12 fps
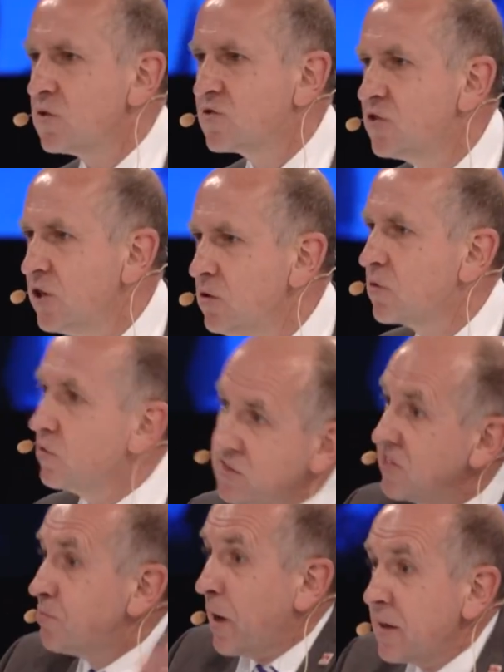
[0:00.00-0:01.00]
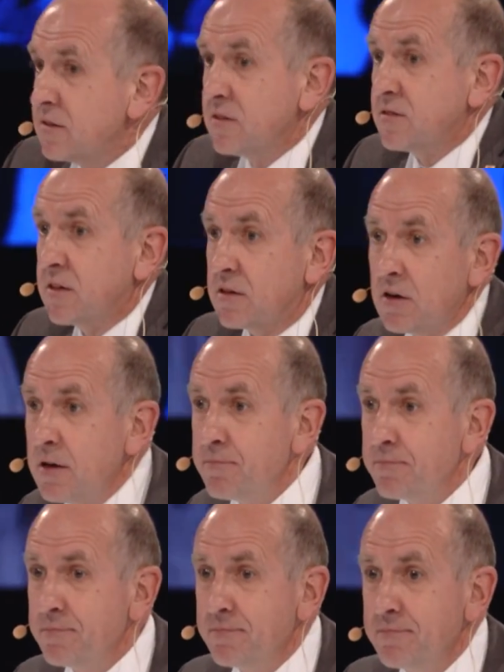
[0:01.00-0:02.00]
to do because they've practiced it, right?
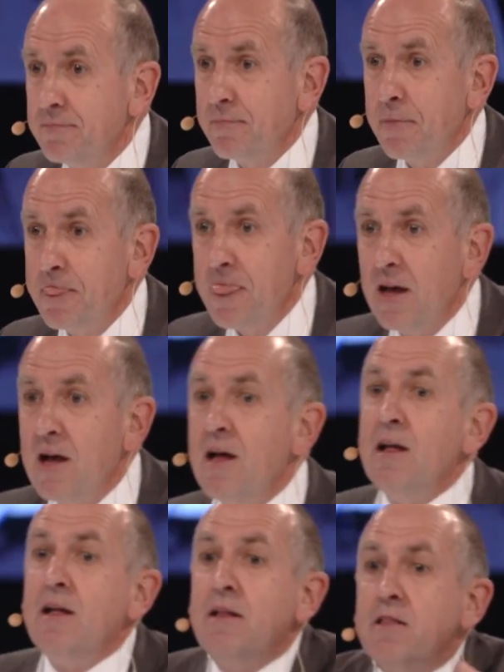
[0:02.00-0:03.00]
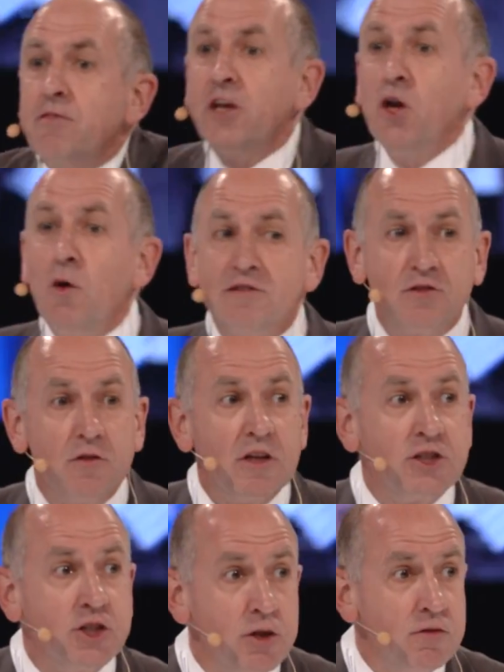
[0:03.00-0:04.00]
They know how to do their
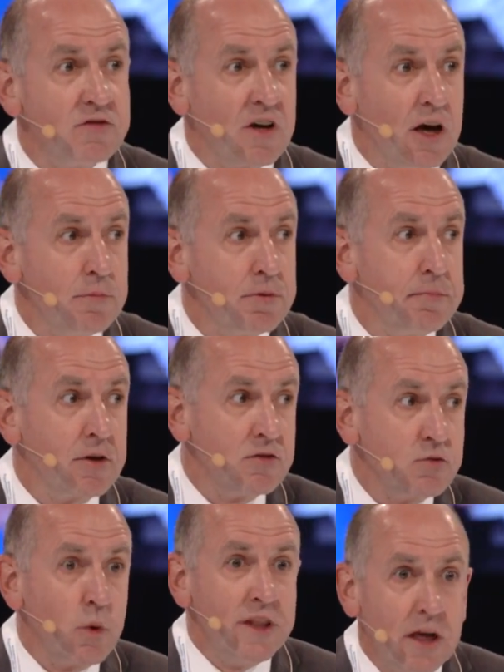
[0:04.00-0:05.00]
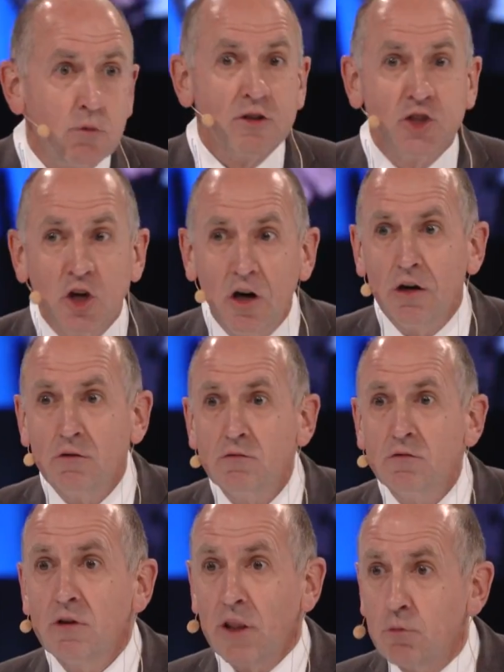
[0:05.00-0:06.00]
shoes up because when they were a child,
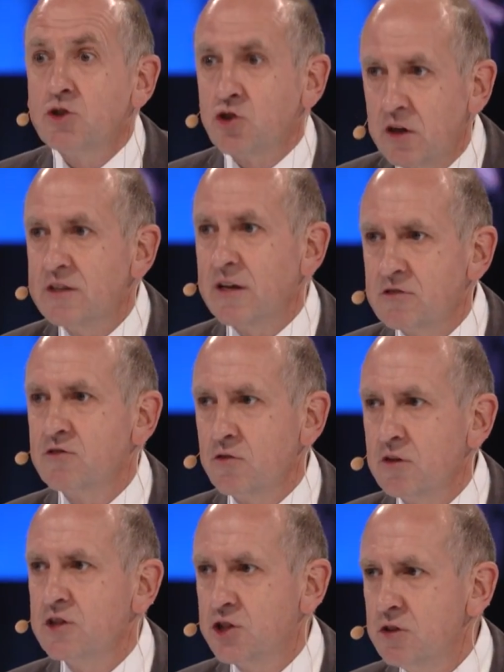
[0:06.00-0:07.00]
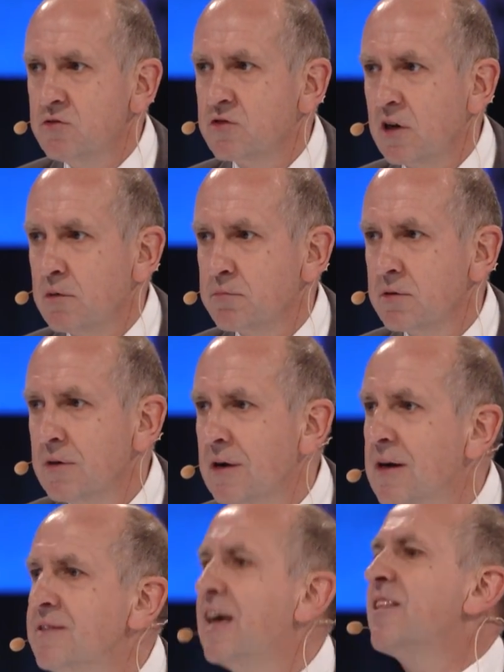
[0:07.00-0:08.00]
they were trained how to do their shoes up.
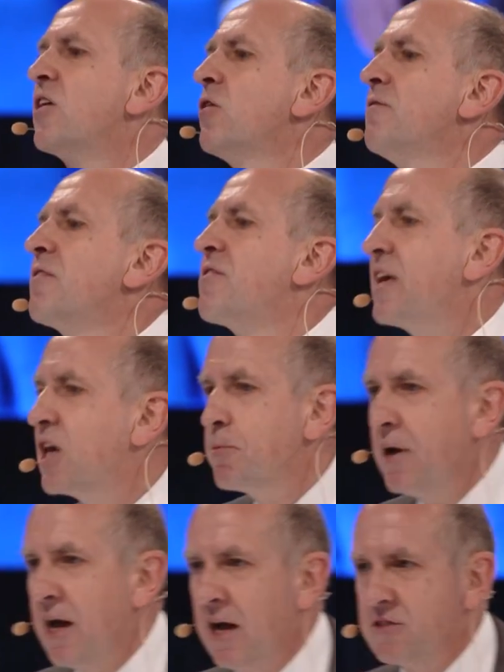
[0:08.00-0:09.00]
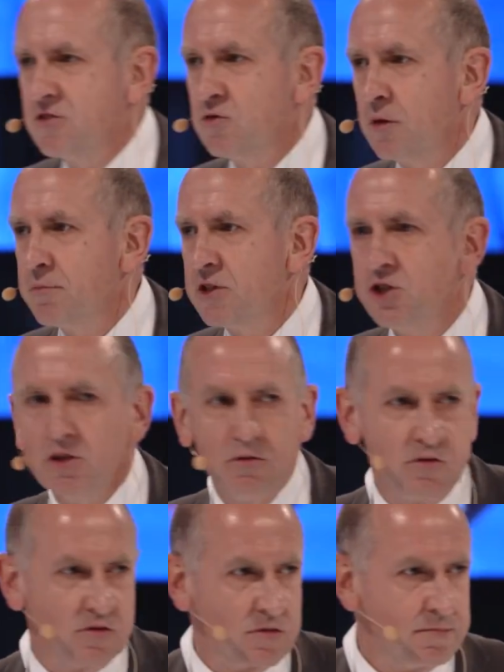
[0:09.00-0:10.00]
Now they don't even think about how to do up their shoes.
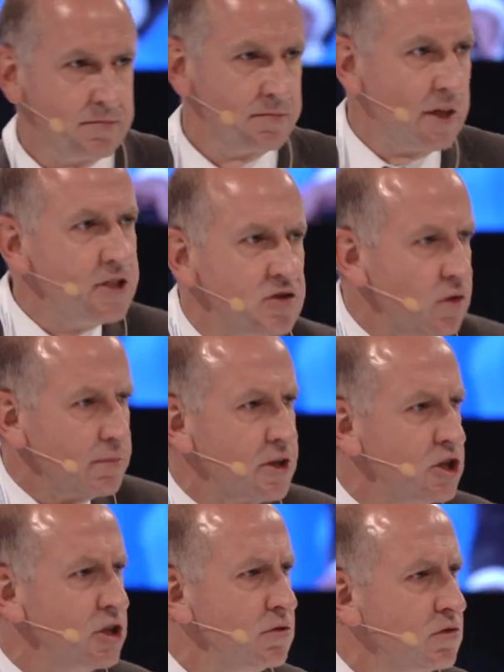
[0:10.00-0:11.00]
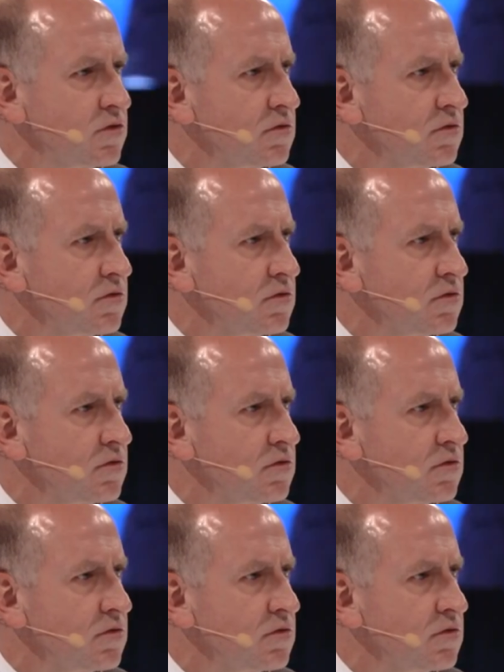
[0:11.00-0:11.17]
They just do up their shoes.